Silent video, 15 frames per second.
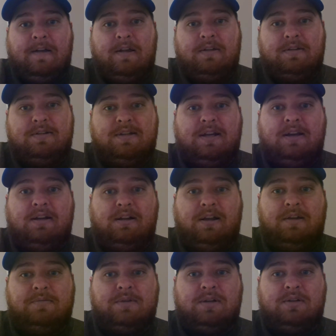The state
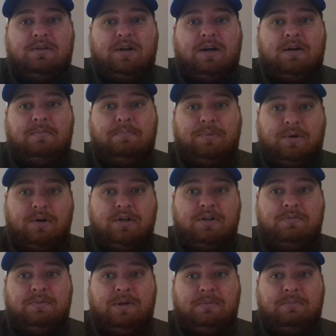claims they do not punish
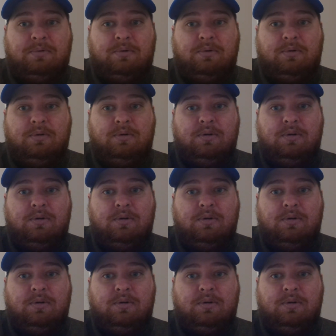people,